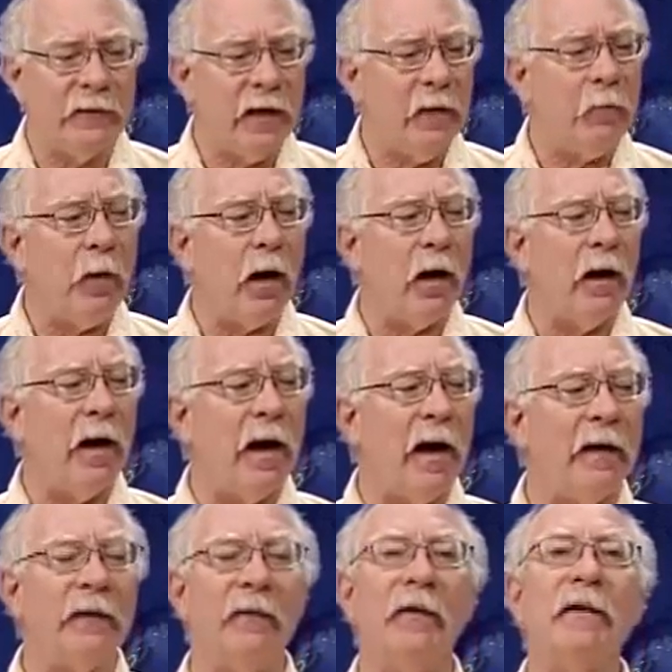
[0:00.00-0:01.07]
Tea Party
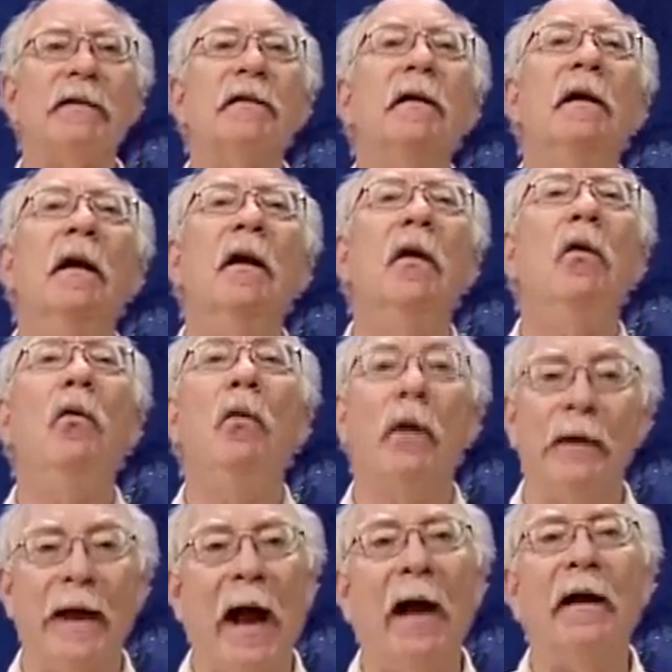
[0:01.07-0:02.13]
activists who
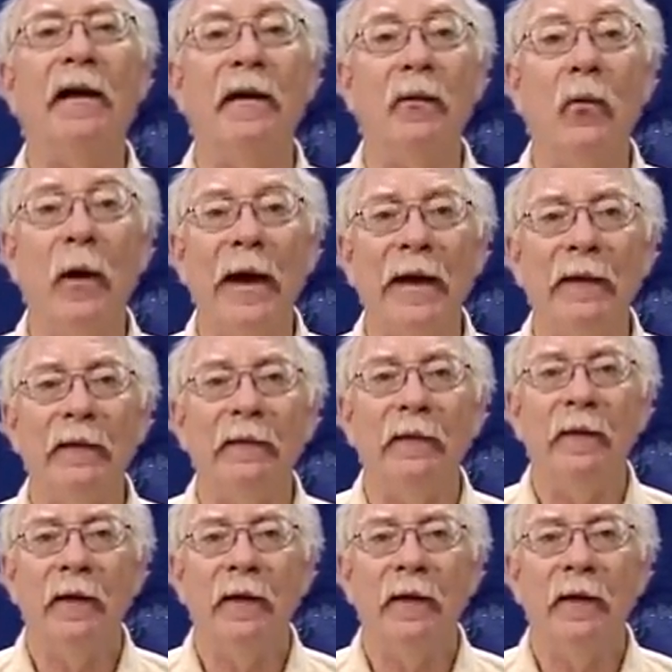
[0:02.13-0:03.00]
were not going to win.